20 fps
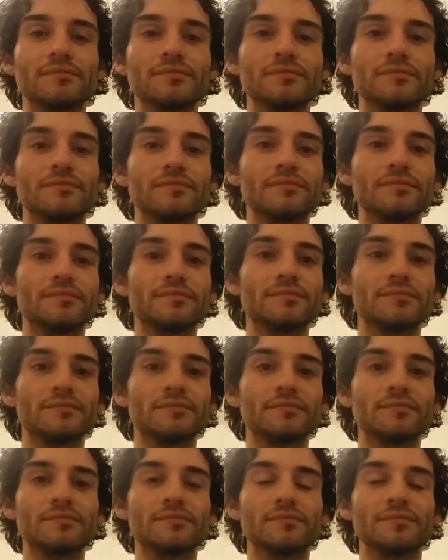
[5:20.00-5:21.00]

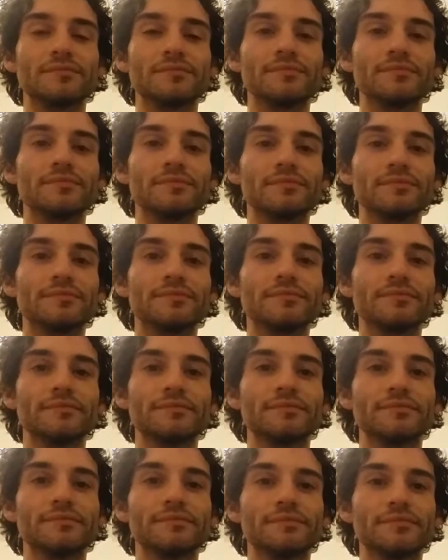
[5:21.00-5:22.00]

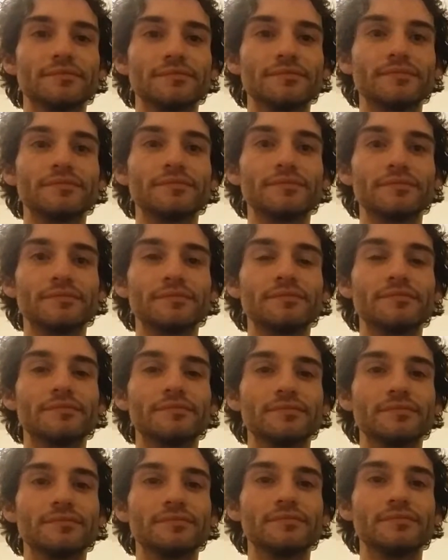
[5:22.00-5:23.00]

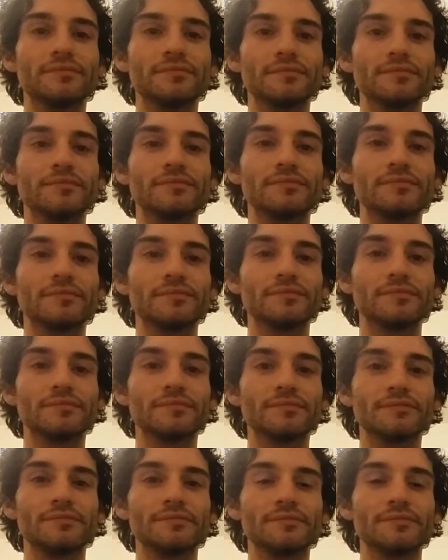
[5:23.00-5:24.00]

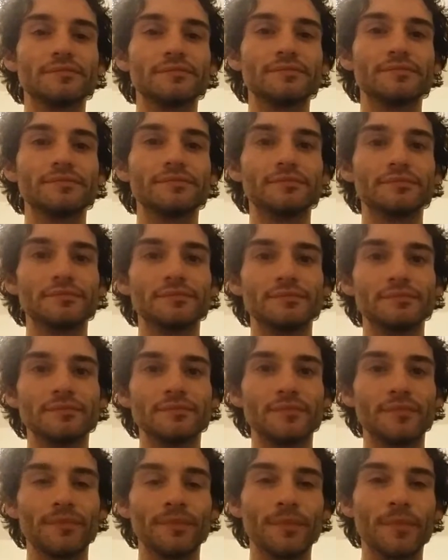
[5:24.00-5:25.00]

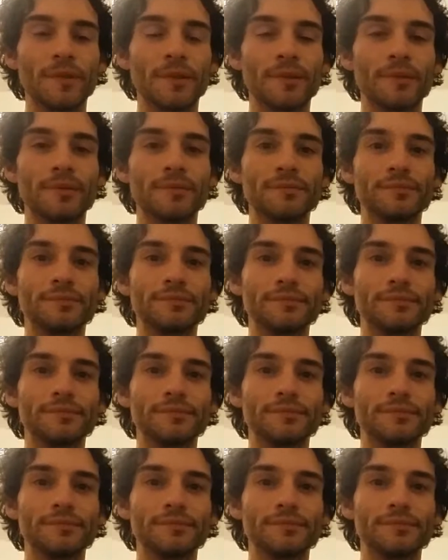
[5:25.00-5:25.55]
(silent)